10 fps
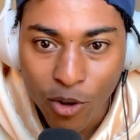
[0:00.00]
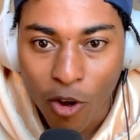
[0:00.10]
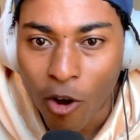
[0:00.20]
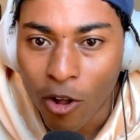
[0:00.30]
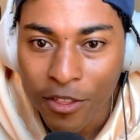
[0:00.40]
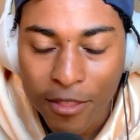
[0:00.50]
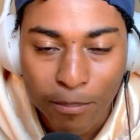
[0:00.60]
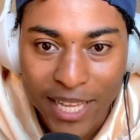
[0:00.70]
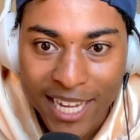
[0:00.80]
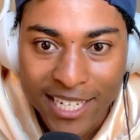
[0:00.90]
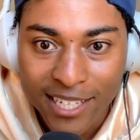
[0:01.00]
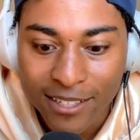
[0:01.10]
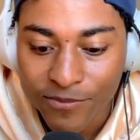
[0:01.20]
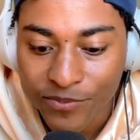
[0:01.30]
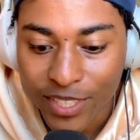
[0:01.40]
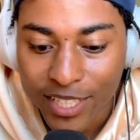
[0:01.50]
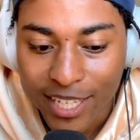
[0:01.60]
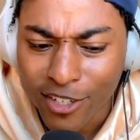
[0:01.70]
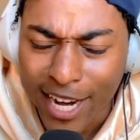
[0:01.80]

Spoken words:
All of the planning, and you're